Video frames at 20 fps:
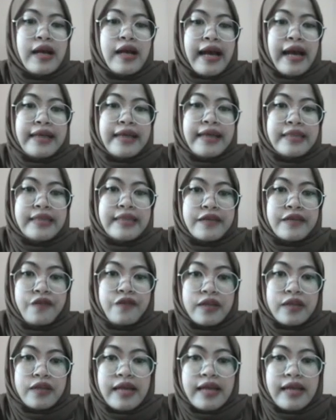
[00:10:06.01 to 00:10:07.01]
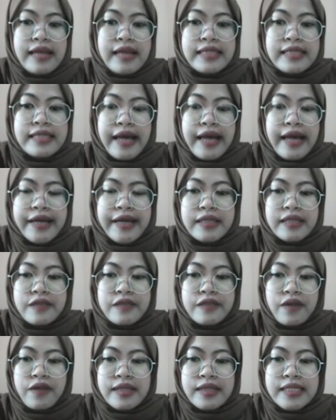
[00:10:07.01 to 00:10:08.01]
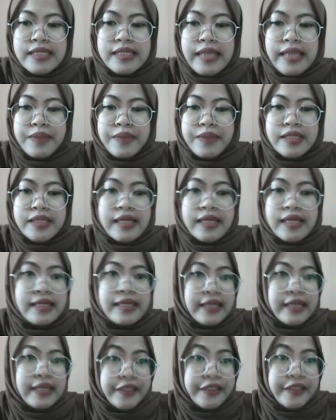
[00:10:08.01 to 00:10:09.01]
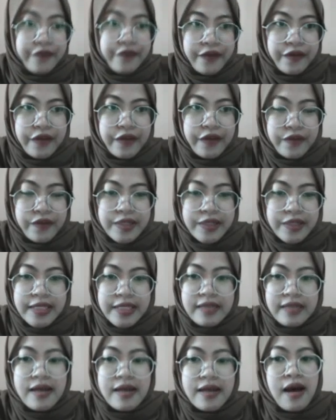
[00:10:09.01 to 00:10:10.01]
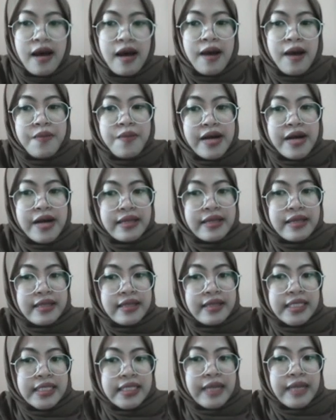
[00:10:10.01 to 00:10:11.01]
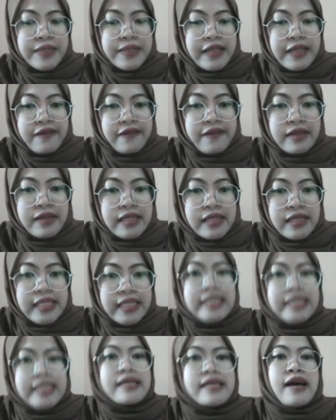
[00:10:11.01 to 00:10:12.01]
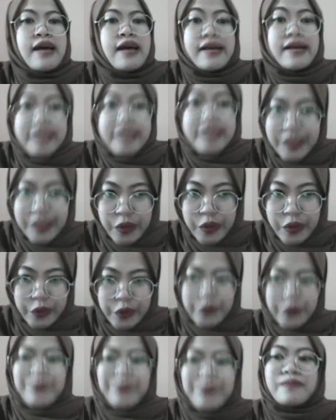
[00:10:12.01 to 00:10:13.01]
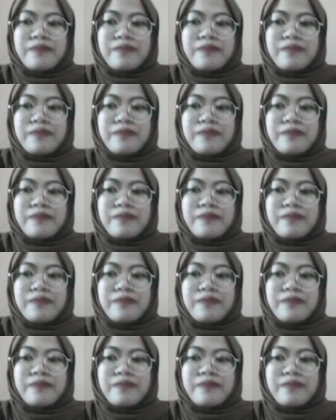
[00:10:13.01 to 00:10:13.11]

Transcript: And then for the hard science, for the step 6 is 50%, but in step 7 it's 0 too.